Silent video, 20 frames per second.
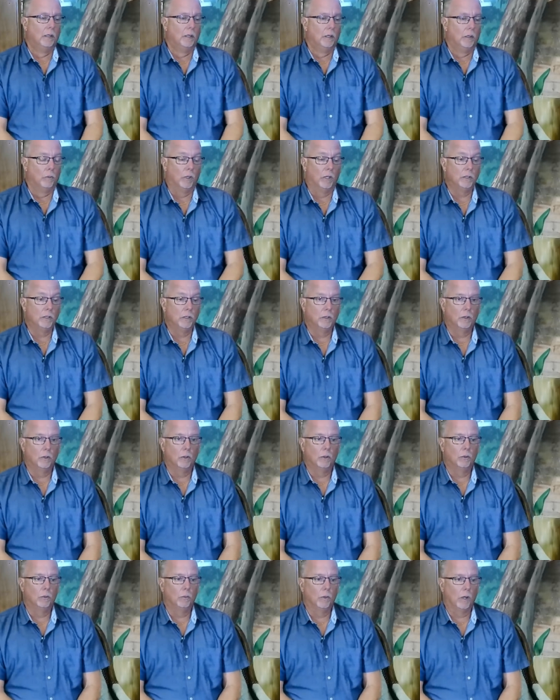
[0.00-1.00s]
Well, you
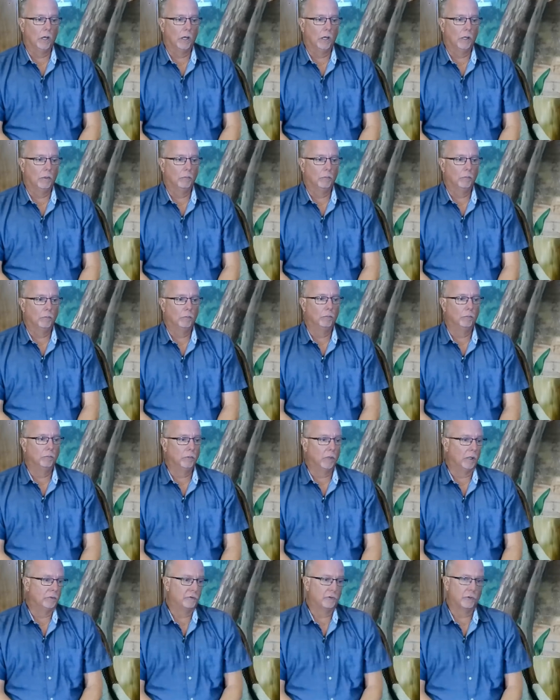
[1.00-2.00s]
know,
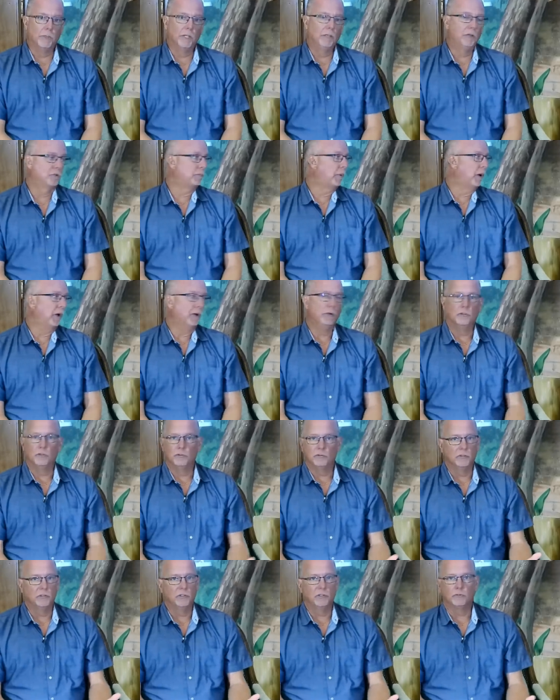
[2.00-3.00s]
our tremendous partners,
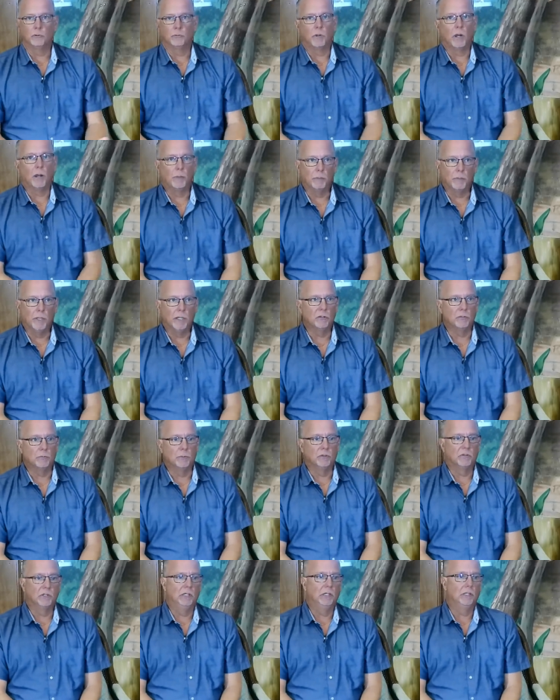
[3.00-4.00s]
the district property
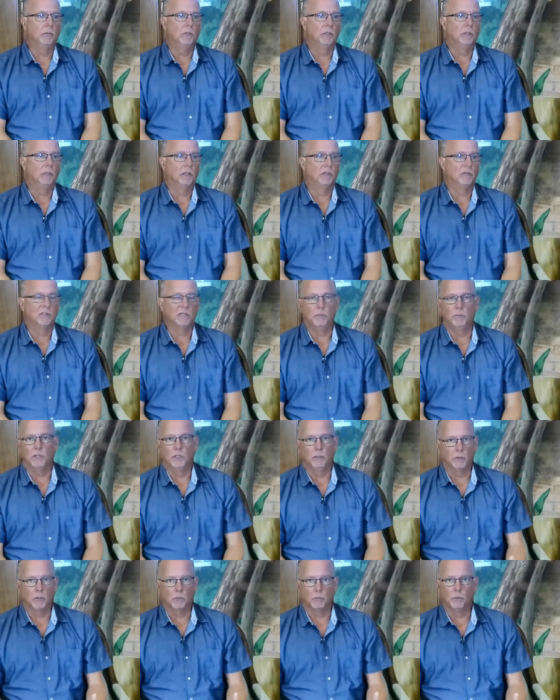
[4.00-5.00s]
management team and
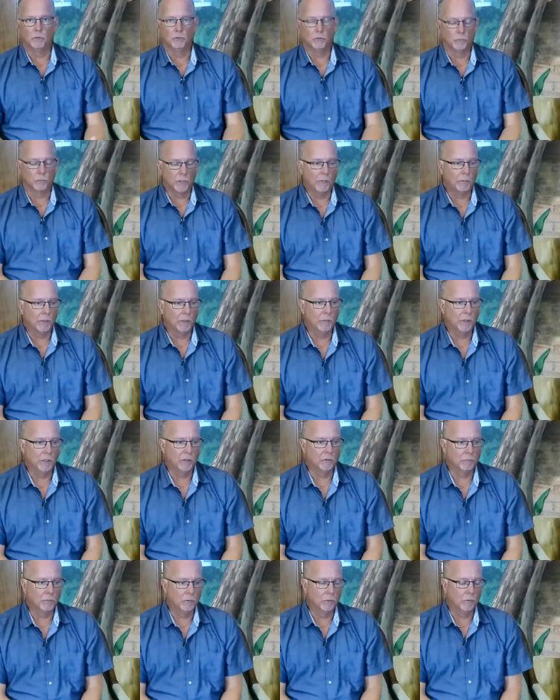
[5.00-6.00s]
CPM Commercial Property
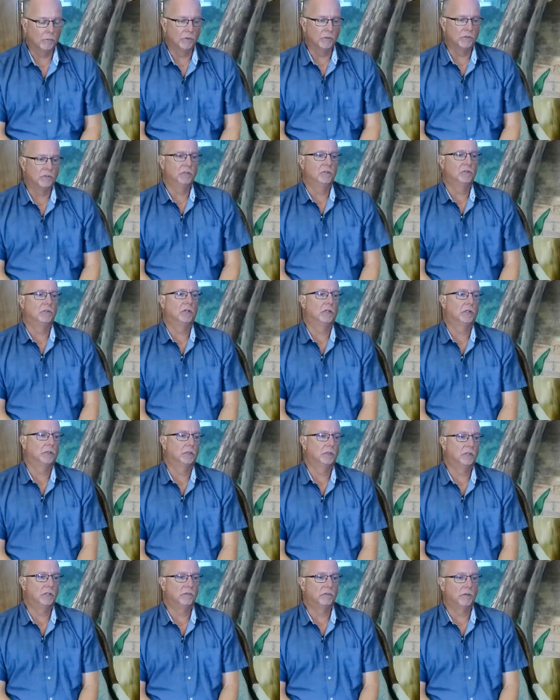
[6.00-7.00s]
Management oversees
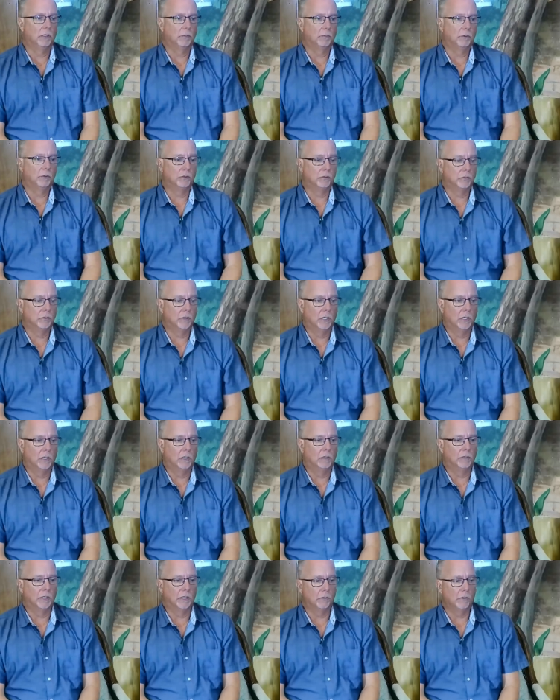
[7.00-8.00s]
the developer
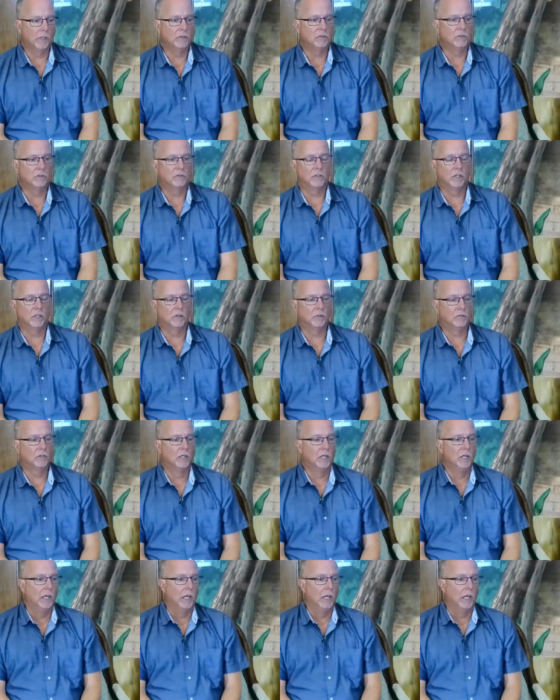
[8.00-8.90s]
recreation centers.